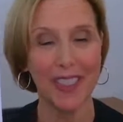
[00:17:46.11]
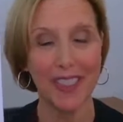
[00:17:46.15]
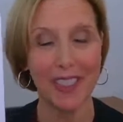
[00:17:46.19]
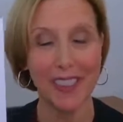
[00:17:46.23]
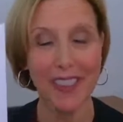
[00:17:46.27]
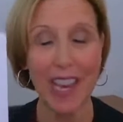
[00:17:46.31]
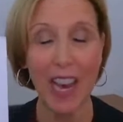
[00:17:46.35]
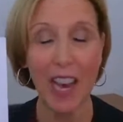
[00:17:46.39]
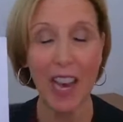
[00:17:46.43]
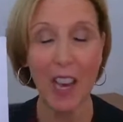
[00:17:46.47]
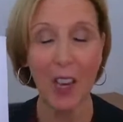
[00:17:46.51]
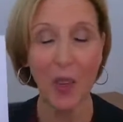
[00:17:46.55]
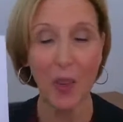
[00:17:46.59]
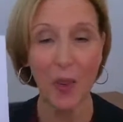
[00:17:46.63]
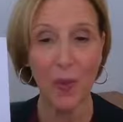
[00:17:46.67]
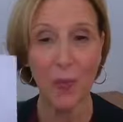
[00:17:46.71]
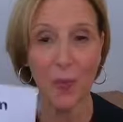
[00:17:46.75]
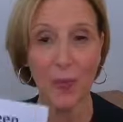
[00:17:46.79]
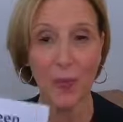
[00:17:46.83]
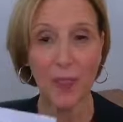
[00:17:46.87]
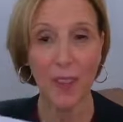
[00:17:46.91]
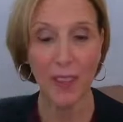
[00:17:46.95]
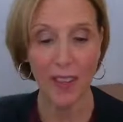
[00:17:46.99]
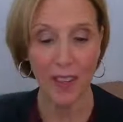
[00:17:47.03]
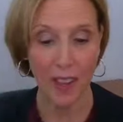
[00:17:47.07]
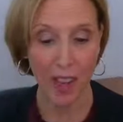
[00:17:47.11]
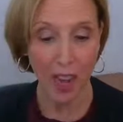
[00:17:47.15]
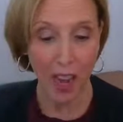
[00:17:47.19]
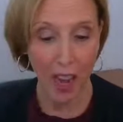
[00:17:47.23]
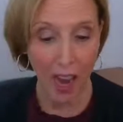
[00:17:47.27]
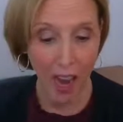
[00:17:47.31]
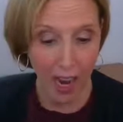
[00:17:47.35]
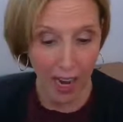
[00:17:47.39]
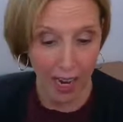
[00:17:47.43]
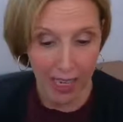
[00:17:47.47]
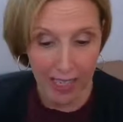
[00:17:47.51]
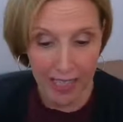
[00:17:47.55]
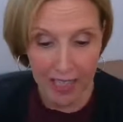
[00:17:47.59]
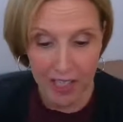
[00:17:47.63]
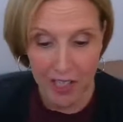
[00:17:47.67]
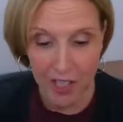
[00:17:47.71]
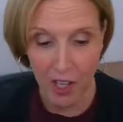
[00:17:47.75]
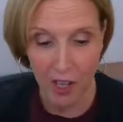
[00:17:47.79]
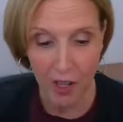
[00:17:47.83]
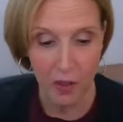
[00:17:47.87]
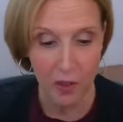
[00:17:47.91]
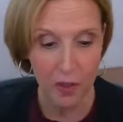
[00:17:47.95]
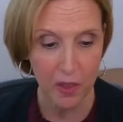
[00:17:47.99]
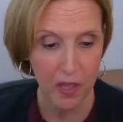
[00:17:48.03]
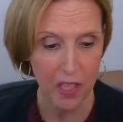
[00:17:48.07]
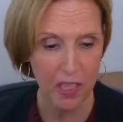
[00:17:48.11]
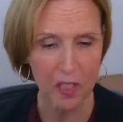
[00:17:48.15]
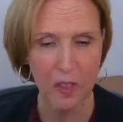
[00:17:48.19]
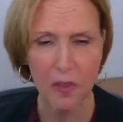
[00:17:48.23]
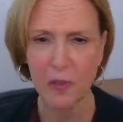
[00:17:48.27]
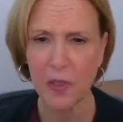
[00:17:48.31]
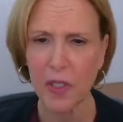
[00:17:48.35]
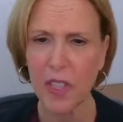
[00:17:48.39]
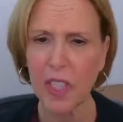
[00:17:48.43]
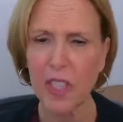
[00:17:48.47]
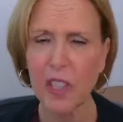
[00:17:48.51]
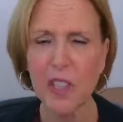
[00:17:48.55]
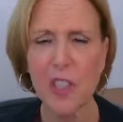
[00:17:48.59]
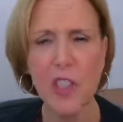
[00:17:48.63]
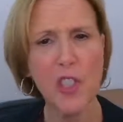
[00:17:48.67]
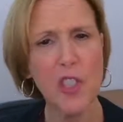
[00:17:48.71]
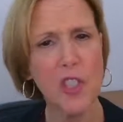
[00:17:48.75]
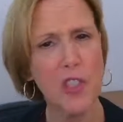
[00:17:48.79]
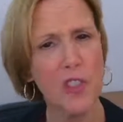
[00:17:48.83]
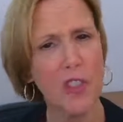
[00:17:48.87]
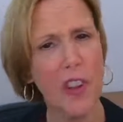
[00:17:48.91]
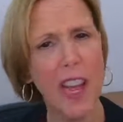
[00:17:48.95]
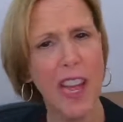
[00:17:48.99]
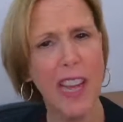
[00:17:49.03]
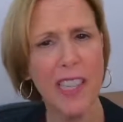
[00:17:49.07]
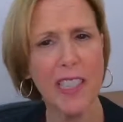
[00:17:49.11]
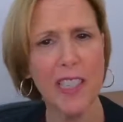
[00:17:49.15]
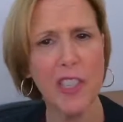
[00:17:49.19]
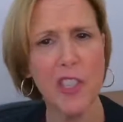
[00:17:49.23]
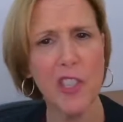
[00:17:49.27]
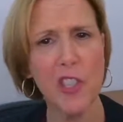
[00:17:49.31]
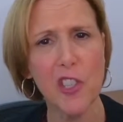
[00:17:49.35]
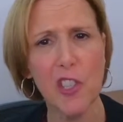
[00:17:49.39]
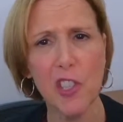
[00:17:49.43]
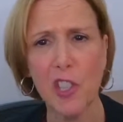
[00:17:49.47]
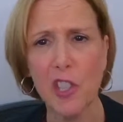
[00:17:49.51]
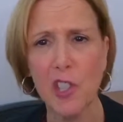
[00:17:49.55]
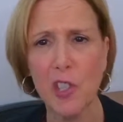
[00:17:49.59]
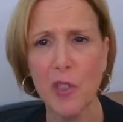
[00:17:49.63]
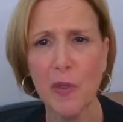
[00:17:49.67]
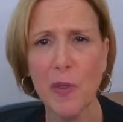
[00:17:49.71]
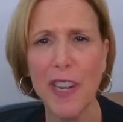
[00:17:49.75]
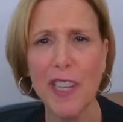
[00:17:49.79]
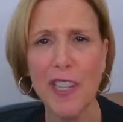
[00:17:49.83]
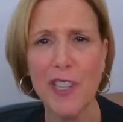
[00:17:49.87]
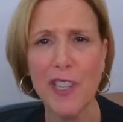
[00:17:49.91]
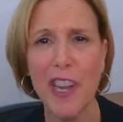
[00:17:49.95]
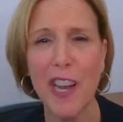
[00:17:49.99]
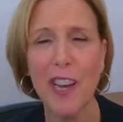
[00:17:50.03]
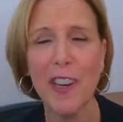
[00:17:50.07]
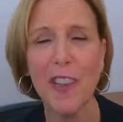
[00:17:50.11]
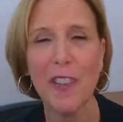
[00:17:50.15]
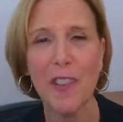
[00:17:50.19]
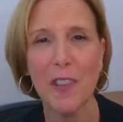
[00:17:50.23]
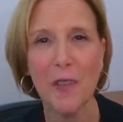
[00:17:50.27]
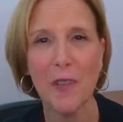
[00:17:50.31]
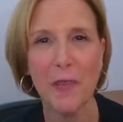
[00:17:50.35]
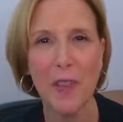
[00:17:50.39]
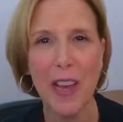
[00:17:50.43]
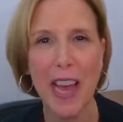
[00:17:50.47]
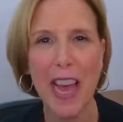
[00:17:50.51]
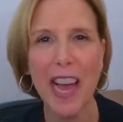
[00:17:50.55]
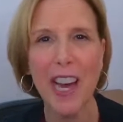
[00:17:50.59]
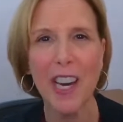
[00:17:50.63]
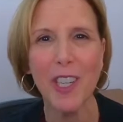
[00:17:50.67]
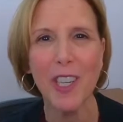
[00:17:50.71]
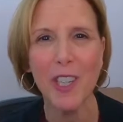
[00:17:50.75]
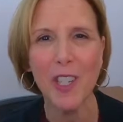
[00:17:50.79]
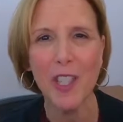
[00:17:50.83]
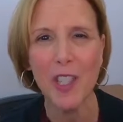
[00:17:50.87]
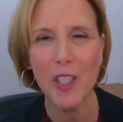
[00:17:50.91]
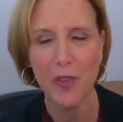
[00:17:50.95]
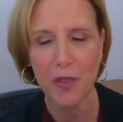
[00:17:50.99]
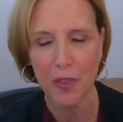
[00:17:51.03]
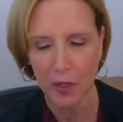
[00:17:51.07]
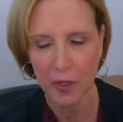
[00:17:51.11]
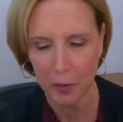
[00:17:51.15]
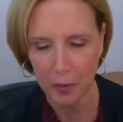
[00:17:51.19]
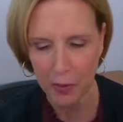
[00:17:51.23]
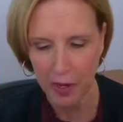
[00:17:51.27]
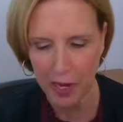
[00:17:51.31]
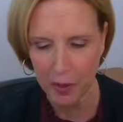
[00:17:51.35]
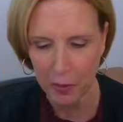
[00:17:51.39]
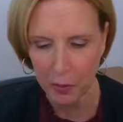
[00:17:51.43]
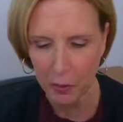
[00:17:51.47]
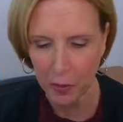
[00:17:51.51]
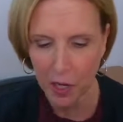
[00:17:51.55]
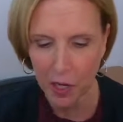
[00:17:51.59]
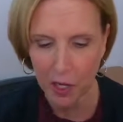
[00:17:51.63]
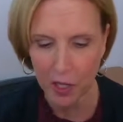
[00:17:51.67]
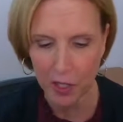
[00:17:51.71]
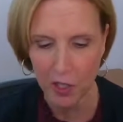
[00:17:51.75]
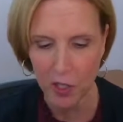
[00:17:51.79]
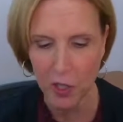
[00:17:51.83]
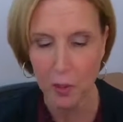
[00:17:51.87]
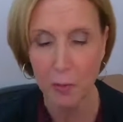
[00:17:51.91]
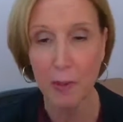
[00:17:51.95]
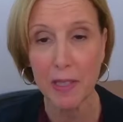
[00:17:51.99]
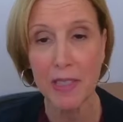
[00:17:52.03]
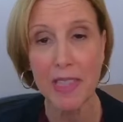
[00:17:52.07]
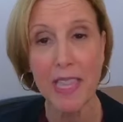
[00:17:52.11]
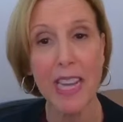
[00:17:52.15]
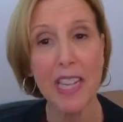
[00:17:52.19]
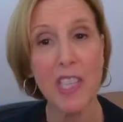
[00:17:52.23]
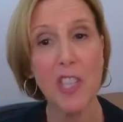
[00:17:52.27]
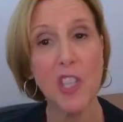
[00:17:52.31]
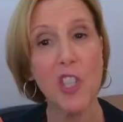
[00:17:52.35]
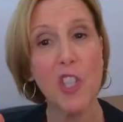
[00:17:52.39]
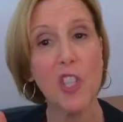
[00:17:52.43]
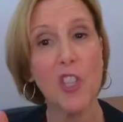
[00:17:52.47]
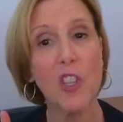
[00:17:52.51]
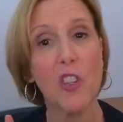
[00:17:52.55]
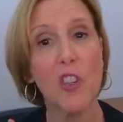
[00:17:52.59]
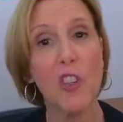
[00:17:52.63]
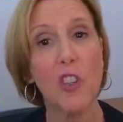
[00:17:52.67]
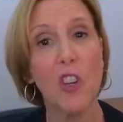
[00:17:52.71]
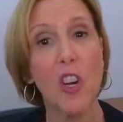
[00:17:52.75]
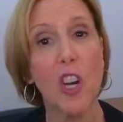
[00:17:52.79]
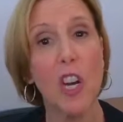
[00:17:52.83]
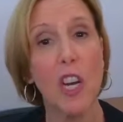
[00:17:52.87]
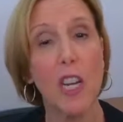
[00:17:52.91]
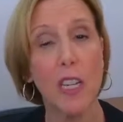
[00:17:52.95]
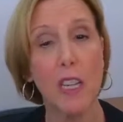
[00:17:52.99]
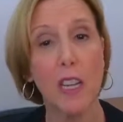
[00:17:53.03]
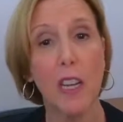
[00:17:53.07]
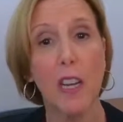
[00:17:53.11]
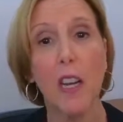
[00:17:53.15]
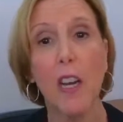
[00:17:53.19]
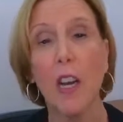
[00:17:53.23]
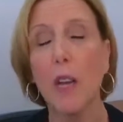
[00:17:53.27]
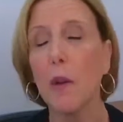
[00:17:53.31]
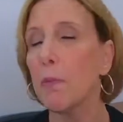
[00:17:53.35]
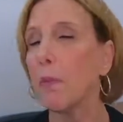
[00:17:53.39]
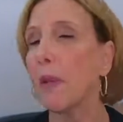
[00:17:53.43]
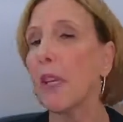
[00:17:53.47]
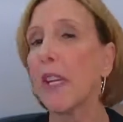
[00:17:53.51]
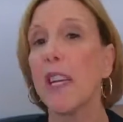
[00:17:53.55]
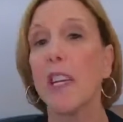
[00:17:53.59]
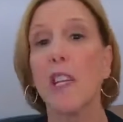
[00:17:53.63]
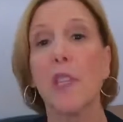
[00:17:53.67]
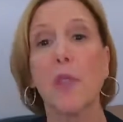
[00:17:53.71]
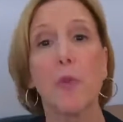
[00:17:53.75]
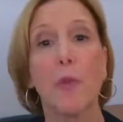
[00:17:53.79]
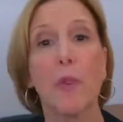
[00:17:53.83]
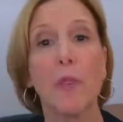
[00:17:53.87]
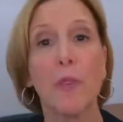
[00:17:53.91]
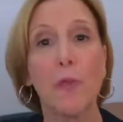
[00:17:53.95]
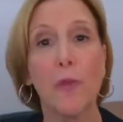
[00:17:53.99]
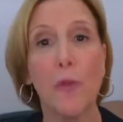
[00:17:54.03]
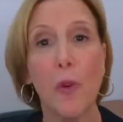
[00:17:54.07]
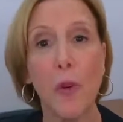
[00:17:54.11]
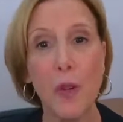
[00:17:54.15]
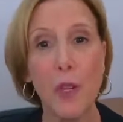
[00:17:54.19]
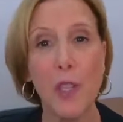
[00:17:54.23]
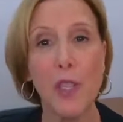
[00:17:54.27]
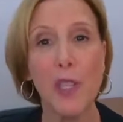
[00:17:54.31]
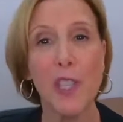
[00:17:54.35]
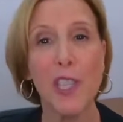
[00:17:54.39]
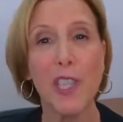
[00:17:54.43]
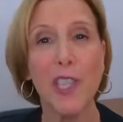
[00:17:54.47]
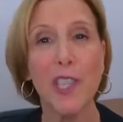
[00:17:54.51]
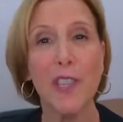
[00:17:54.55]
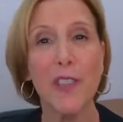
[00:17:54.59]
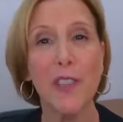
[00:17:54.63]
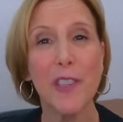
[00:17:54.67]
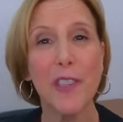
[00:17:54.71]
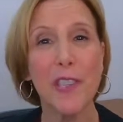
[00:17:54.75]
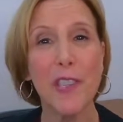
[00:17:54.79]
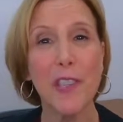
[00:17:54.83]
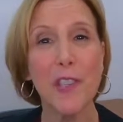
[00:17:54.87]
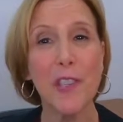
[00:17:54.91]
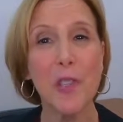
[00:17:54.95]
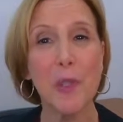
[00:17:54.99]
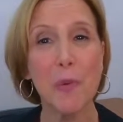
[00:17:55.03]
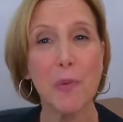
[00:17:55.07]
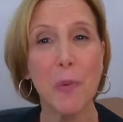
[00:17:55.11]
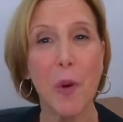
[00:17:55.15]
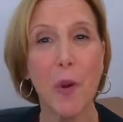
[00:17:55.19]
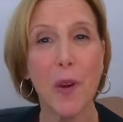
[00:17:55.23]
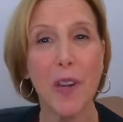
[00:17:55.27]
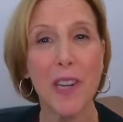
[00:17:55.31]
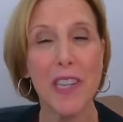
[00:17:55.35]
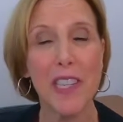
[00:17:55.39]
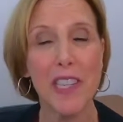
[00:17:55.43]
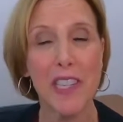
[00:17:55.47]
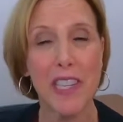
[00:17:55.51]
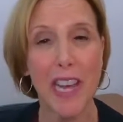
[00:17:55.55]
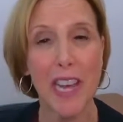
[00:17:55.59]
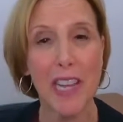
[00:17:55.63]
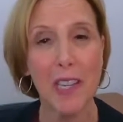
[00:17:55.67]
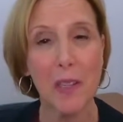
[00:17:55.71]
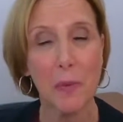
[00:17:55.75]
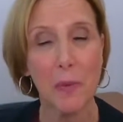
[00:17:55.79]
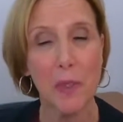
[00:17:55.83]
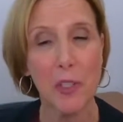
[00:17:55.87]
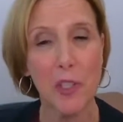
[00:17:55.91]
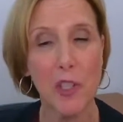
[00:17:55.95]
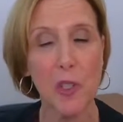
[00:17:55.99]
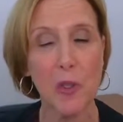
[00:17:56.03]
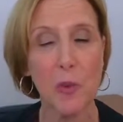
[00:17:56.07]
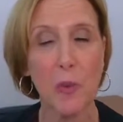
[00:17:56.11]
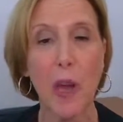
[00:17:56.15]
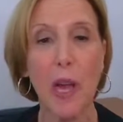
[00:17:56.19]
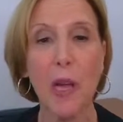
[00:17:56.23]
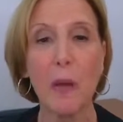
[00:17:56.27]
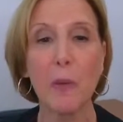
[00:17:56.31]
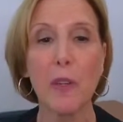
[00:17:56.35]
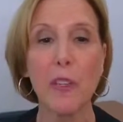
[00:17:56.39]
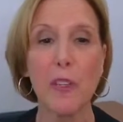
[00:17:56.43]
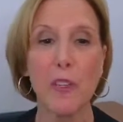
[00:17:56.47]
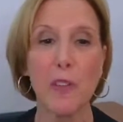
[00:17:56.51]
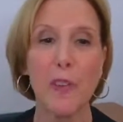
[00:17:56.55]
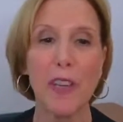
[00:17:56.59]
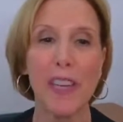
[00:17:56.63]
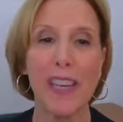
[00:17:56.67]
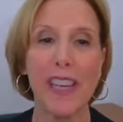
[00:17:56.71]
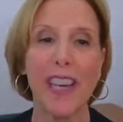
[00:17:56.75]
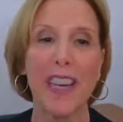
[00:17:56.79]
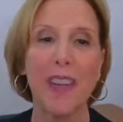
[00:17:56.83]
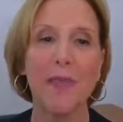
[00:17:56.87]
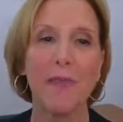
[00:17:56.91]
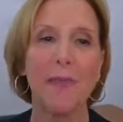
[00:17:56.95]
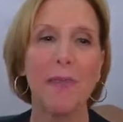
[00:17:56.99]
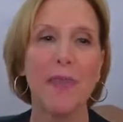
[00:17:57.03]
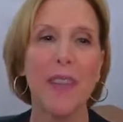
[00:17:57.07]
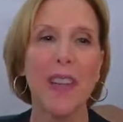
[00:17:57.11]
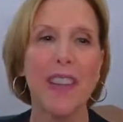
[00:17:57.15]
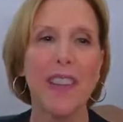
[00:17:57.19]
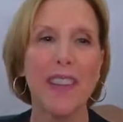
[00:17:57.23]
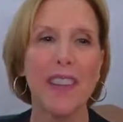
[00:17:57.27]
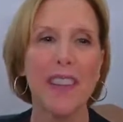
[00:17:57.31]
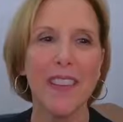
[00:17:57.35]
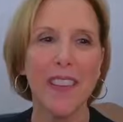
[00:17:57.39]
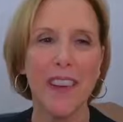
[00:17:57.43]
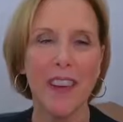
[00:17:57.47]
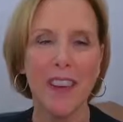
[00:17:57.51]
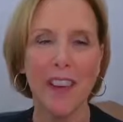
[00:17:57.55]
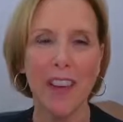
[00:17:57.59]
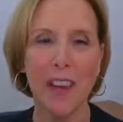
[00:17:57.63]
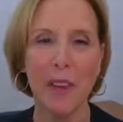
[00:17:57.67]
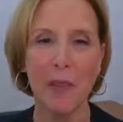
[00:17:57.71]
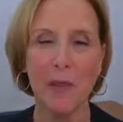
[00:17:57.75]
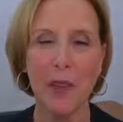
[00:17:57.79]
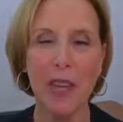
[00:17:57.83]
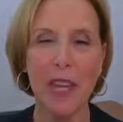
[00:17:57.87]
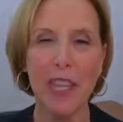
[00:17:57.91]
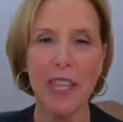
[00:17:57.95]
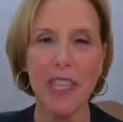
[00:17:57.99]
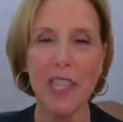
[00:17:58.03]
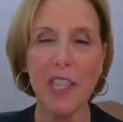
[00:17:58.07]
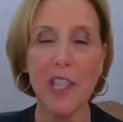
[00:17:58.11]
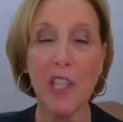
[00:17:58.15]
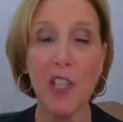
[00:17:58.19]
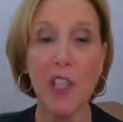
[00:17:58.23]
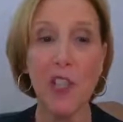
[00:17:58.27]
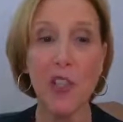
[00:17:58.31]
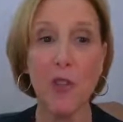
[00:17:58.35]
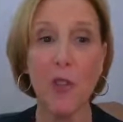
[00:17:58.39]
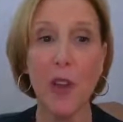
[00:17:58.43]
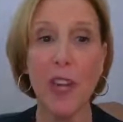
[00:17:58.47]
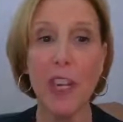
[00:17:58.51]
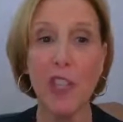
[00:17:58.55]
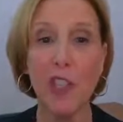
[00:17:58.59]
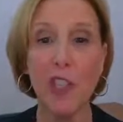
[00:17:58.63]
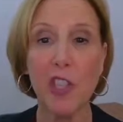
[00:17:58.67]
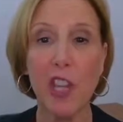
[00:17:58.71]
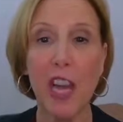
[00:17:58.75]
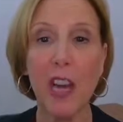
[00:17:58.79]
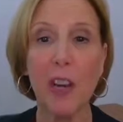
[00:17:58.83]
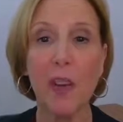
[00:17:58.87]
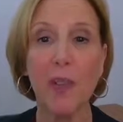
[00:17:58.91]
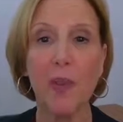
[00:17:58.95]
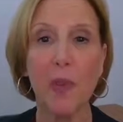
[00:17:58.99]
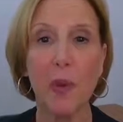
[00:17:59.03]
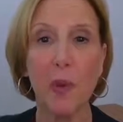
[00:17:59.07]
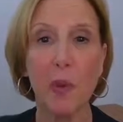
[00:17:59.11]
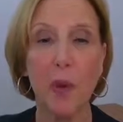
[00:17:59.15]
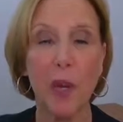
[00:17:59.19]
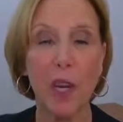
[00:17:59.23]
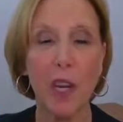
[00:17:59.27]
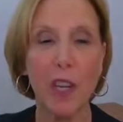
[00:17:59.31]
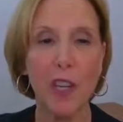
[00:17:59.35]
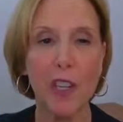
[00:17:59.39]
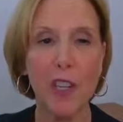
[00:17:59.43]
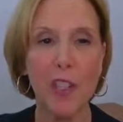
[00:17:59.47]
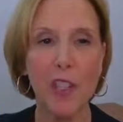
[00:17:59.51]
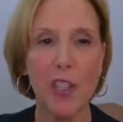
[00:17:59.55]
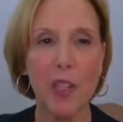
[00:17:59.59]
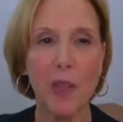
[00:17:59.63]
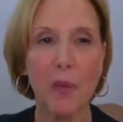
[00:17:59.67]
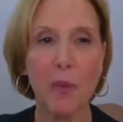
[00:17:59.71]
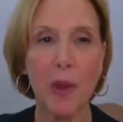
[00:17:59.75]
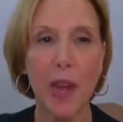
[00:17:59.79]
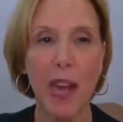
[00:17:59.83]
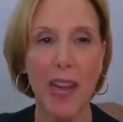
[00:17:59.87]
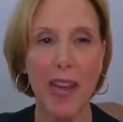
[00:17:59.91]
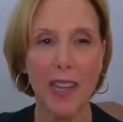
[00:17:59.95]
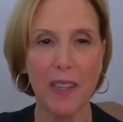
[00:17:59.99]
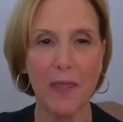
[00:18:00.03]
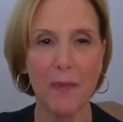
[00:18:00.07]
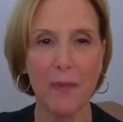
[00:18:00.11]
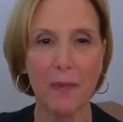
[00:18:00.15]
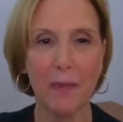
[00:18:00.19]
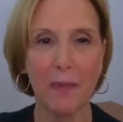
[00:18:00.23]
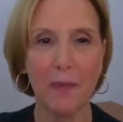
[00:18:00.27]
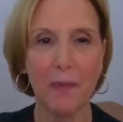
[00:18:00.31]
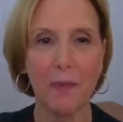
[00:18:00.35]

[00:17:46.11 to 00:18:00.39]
Now, I know that it feels strange to stretch out the vowels for the red words, but that's good because we're forcing you to use more intent, which is why we're doing it. All right, ready? Stretch out the words in red.